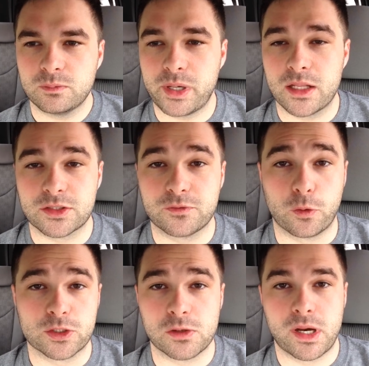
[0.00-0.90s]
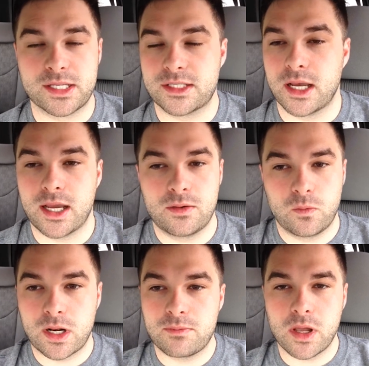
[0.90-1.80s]
balance of the force on my side
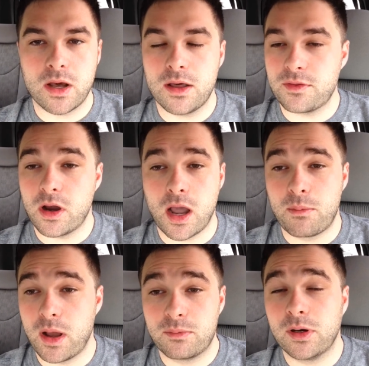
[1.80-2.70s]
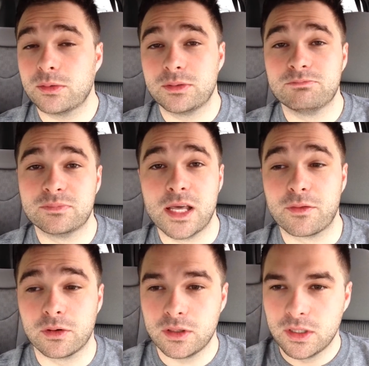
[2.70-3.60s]
when I'm the Hoth. I'm probably
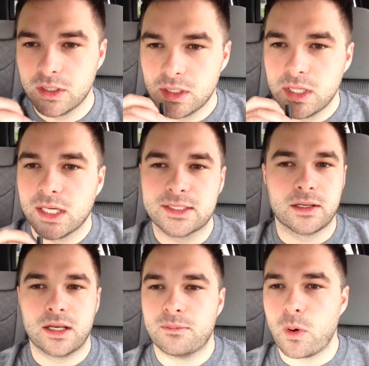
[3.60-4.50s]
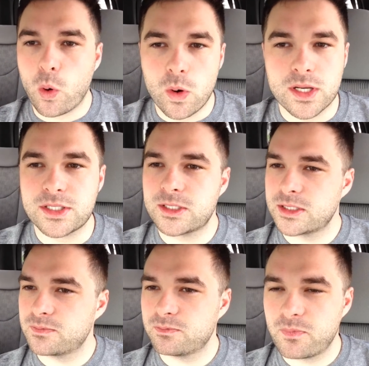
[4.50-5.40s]
never. So I'm
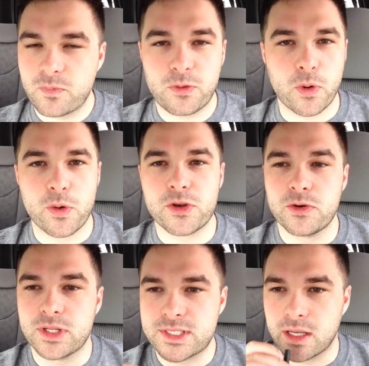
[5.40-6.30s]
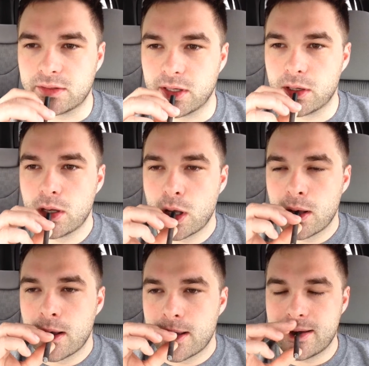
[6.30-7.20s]
always throwing units out there,
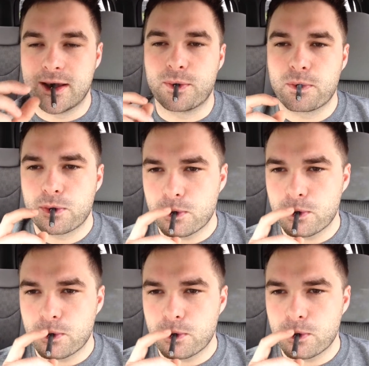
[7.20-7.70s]
and